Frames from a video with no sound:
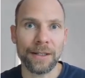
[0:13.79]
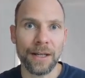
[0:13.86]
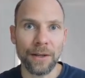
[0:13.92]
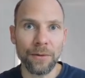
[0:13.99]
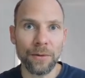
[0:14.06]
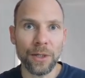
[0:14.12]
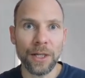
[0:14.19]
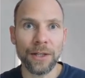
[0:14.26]
I
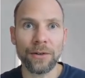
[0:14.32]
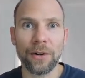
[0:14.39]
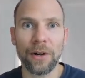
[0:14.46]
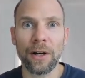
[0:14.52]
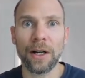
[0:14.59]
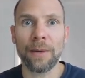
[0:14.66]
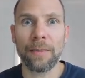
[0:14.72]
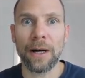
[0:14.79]
usually
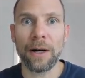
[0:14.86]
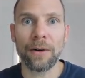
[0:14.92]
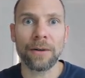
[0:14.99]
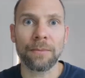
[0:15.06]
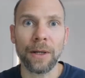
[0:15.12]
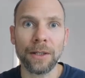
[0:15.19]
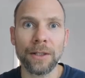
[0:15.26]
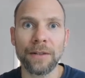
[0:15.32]
talk about
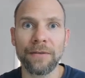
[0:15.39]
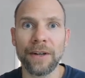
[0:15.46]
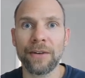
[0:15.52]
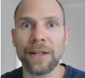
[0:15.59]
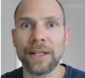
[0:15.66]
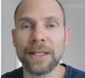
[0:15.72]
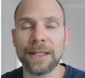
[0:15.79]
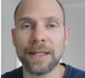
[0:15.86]

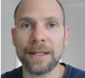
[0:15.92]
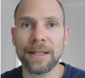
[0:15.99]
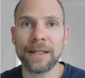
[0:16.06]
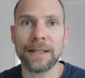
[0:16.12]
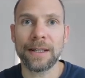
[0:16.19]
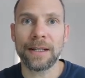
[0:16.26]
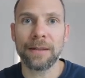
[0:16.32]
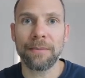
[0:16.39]
multivariate
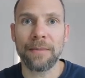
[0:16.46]
statistical